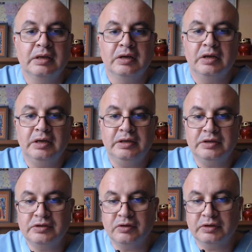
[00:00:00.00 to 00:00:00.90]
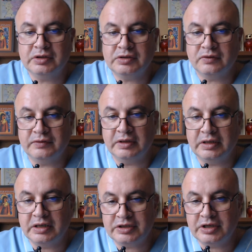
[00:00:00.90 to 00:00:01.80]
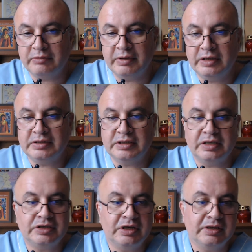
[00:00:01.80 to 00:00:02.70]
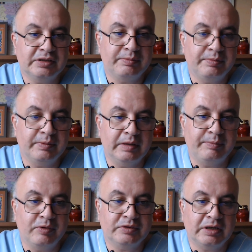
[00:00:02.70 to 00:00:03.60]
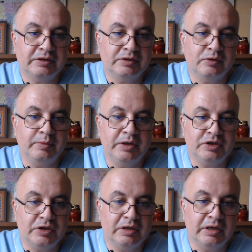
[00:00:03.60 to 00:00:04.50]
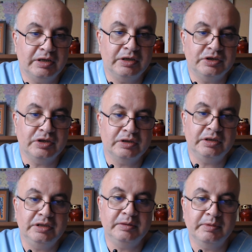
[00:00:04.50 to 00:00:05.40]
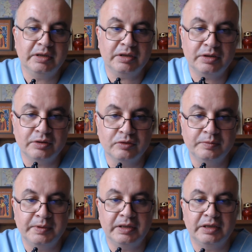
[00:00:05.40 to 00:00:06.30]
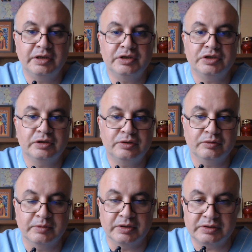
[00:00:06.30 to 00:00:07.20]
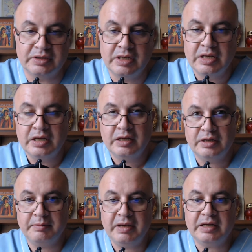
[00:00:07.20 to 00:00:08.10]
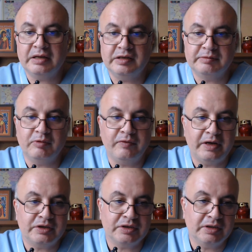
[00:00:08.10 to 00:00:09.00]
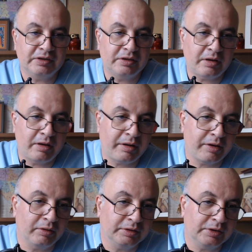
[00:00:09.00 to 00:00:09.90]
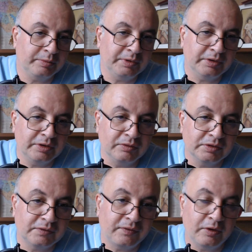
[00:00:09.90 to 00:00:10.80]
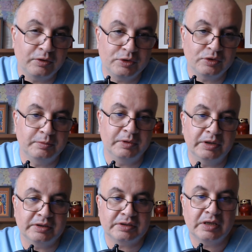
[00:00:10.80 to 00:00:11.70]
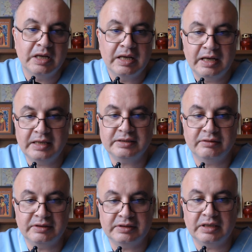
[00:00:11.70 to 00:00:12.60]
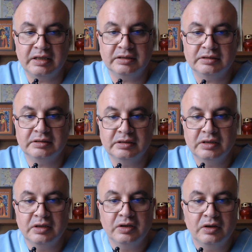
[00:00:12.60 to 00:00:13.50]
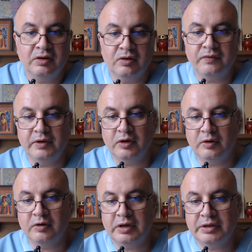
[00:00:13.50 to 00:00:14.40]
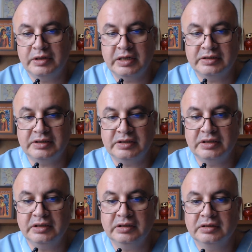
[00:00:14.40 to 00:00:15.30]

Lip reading: in disorders of the large airway, such as post-extubation laryngeal edema, croup, and laryngeal tumors. The mechanism of action is thought to be reduced flow turbulence as a result of a lower density